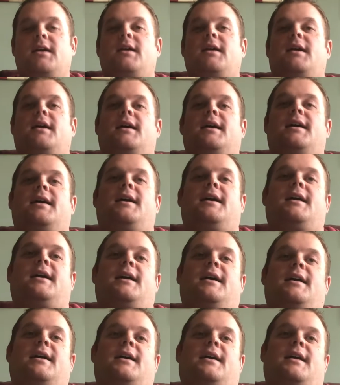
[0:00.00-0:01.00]

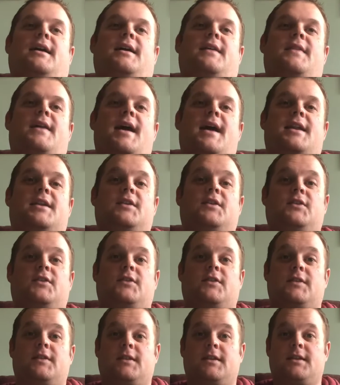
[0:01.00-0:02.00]
And that
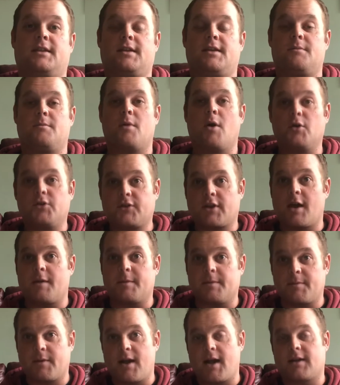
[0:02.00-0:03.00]
is the most
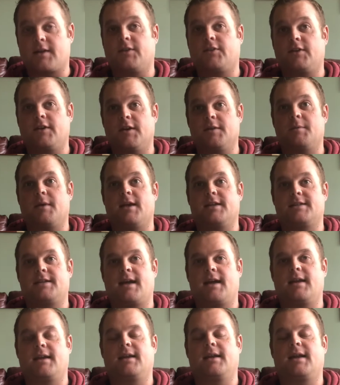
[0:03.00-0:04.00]
common practice here in
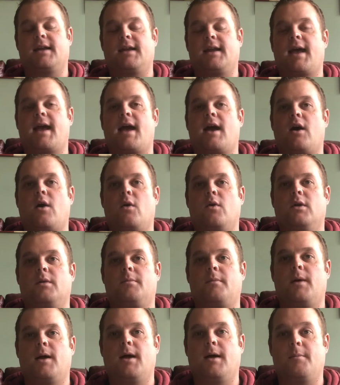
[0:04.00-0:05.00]
Montana, and how
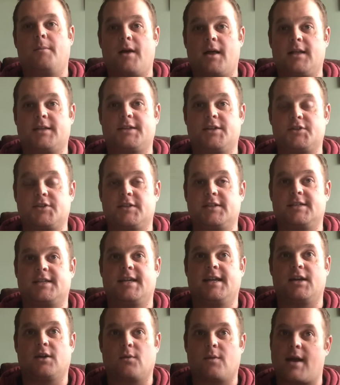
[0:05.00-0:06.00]
politicians
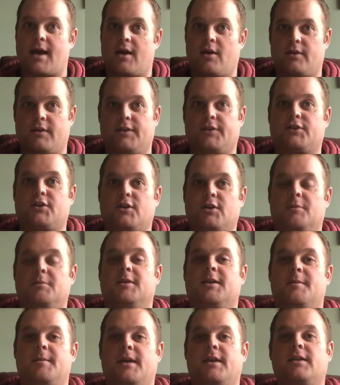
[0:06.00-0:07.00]
get around the term
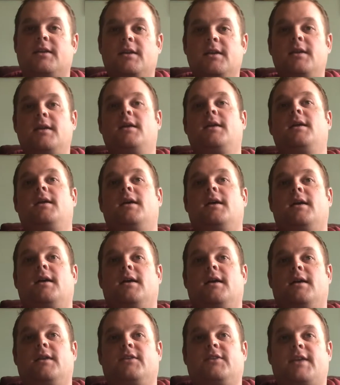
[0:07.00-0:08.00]
limit
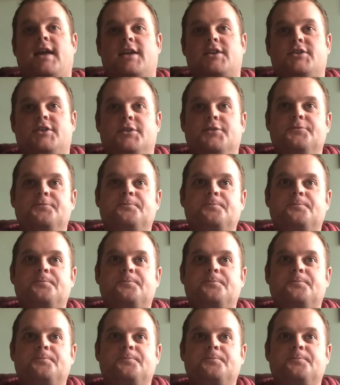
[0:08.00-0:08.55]
statute.